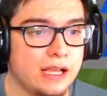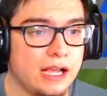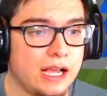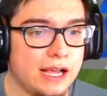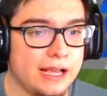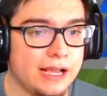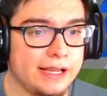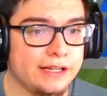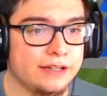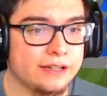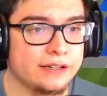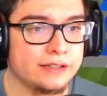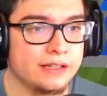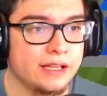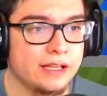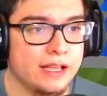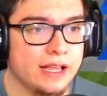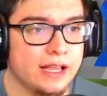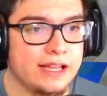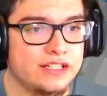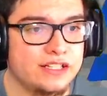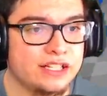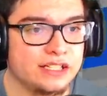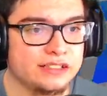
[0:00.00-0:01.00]
iron,
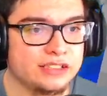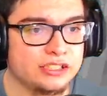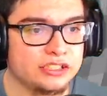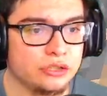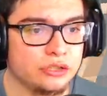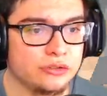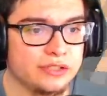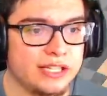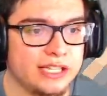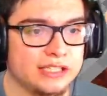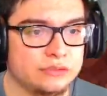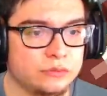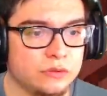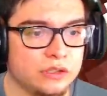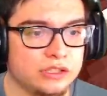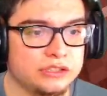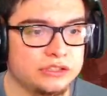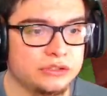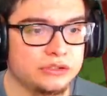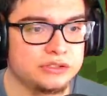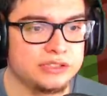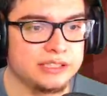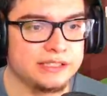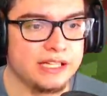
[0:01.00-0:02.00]
and just to showcase what it'll
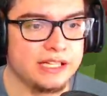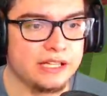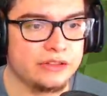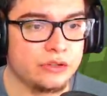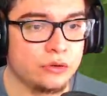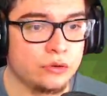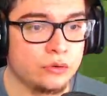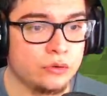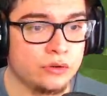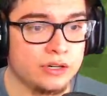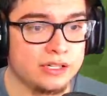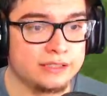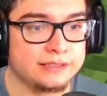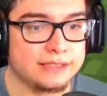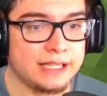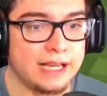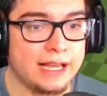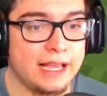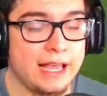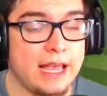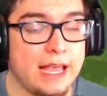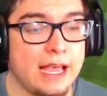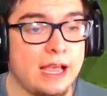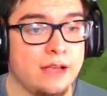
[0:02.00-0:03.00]
do to nether ores,
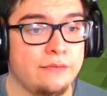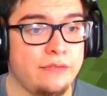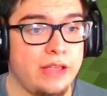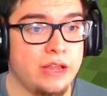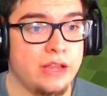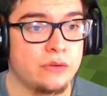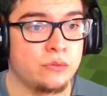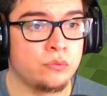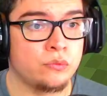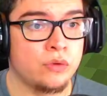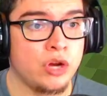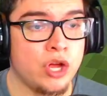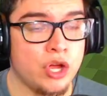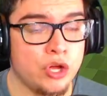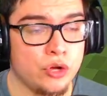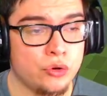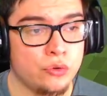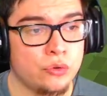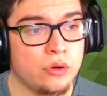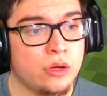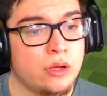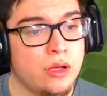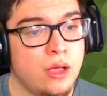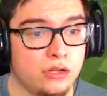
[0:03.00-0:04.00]
I have a
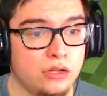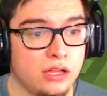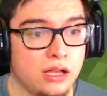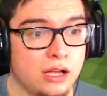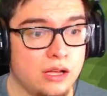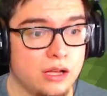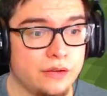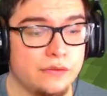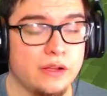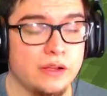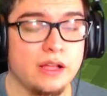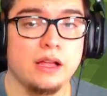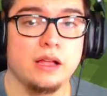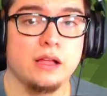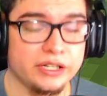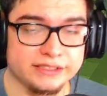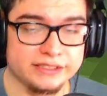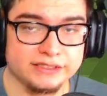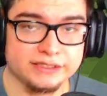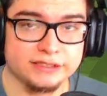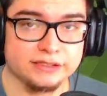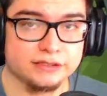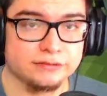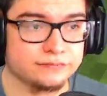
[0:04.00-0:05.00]
row full of
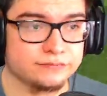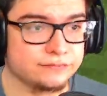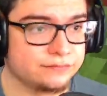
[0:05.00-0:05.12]
quartz,